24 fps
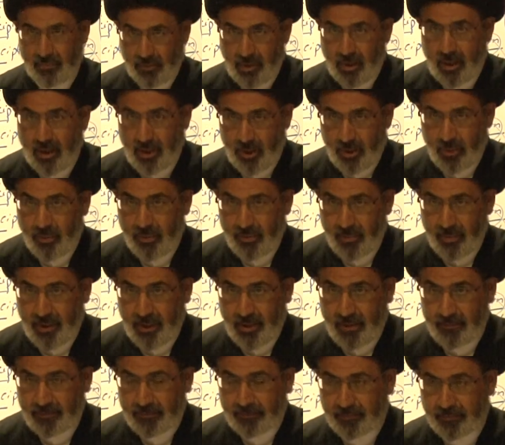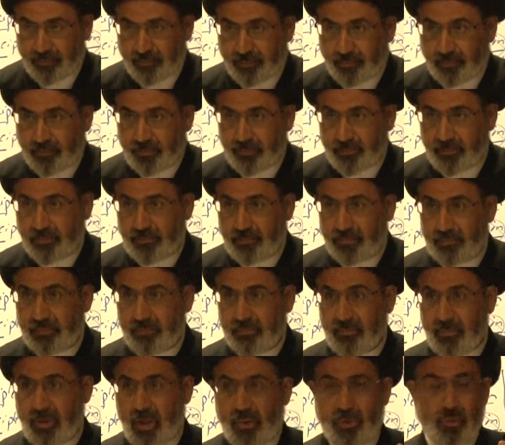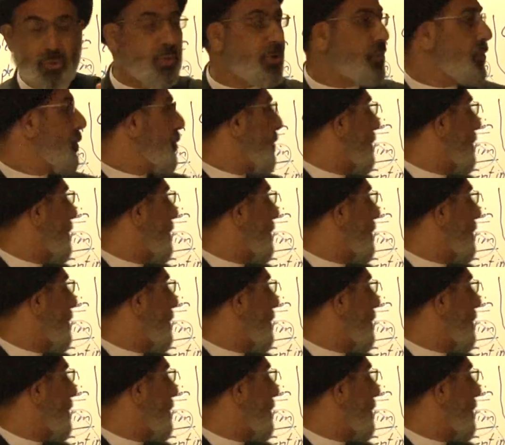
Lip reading: Are you with me? Those who